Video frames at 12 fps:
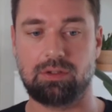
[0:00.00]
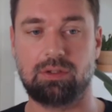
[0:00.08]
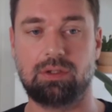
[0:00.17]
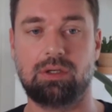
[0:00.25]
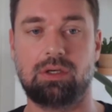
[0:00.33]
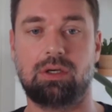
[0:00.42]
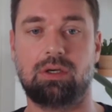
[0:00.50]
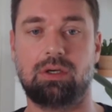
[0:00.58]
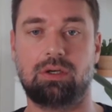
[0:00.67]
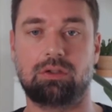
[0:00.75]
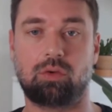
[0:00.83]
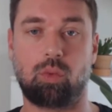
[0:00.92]

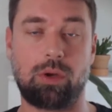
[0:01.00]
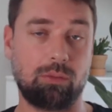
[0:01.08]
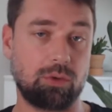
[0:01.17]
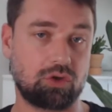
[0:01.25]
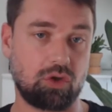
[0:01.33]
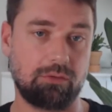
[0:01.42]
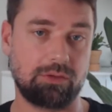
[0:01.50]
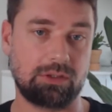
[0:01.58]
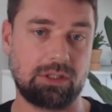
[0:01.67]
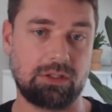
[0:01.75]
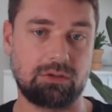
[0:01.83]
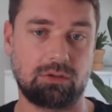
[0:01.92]
The way we're solving
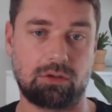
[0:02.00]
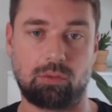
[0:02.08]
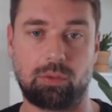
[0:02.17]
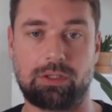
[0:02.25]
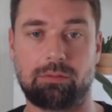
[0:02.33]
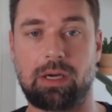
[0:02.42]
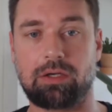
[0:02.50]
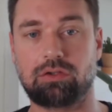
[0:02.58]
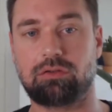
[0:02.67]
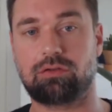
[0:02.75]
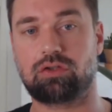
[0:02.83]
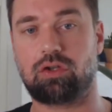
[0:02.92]
this, or the way that
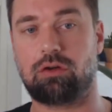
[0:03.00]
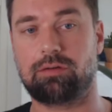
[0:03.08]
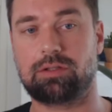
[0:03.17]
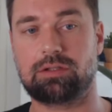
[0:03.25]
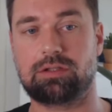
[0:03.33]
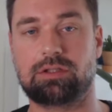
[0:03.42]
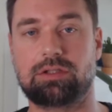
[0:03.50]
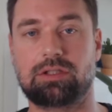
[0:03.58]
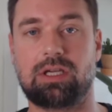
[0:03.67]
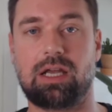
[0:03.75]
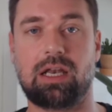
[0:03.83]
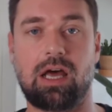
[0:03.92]
Microsoft is solving this, is
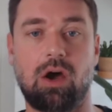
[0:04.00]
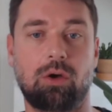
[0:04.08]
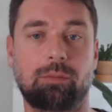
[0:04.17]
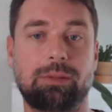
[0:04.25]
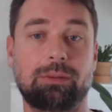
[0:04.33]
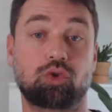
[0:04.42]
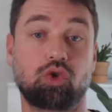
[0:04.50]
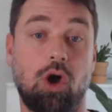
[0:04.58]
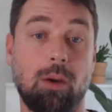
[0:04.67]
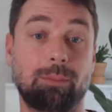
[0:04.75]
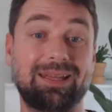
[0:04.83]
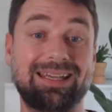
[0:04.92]
allowing people to
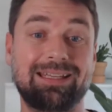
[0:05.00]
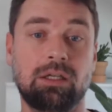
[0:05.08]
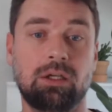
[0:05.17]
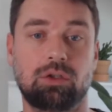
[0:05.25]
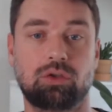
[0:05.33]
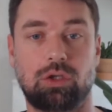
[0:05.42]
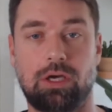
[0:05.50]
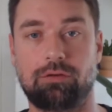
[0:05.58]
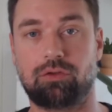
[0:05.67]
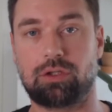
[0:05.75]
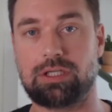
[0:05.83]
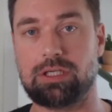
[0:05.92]
opt in to have the
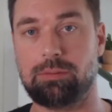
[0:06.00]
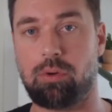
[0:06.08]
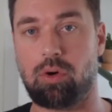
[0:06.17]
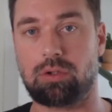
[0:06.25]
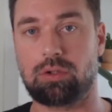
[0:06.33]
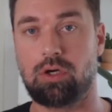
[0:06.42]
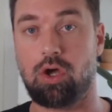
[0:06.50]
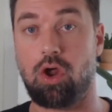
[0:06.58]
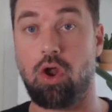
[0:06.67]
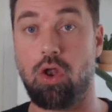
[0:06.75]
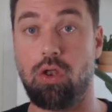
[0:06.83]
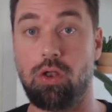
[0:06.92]
keyboard
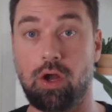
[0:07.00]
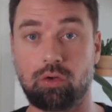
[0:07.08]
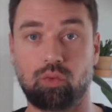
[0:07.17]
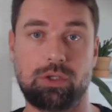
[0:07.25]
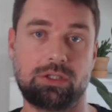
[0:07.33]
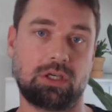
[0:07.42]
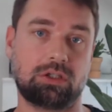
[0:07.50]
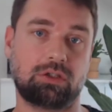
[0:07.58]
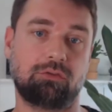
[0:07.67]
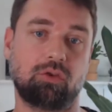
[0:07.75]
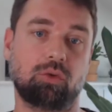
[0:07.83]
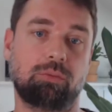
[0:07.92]
not resize the
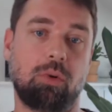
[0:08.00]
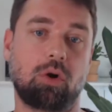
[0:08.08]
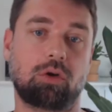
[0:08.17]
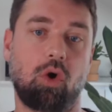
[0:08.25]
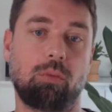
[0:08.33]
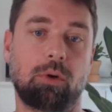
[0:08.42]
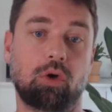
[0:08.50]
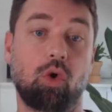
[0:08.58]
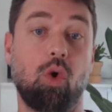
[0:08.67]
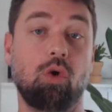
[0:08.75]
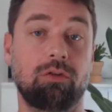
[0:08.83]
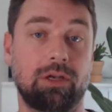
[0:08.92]
viewport, but
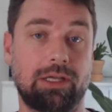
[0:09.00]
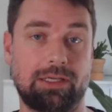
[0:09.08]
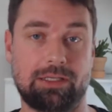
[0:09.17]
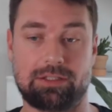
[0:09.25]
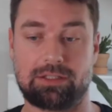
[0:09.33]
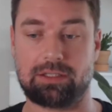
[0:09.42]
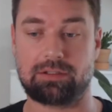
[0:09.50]
overlay instead.